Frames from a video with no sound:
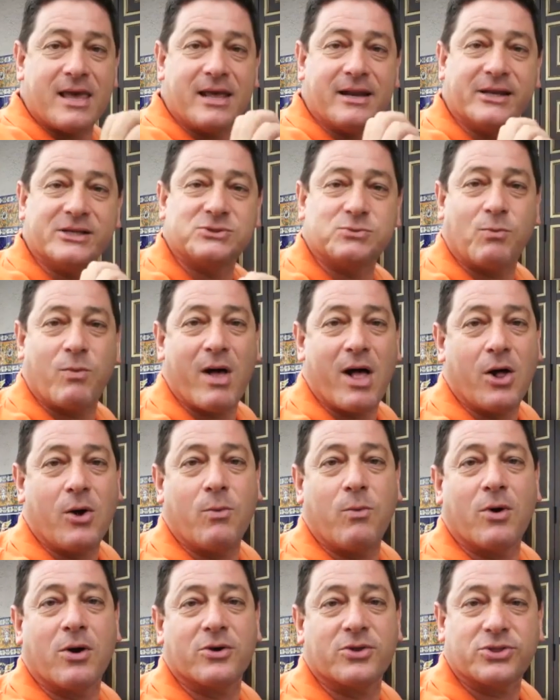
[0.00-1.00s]
It is well
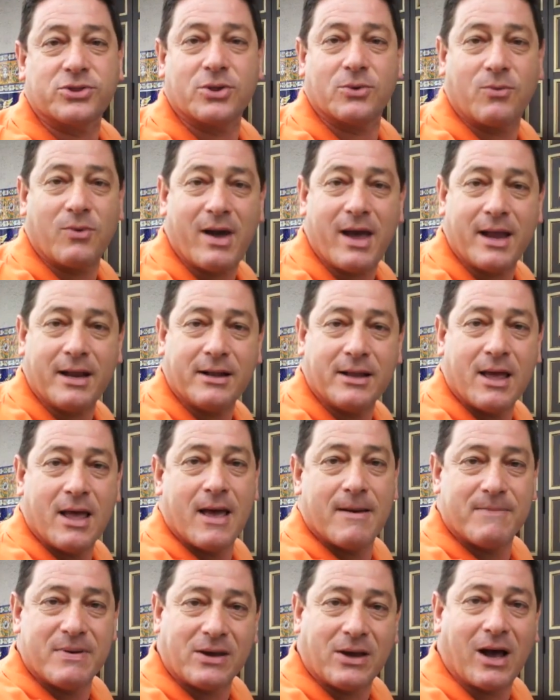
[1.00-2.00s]
worth the wait
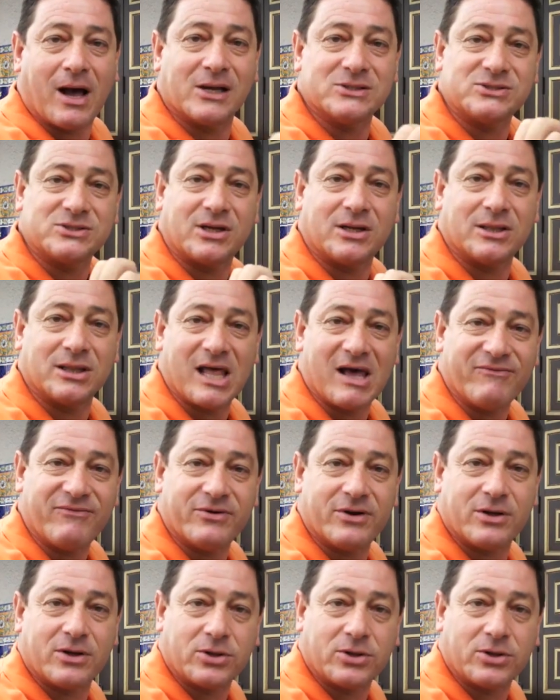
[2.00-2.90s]
because at 11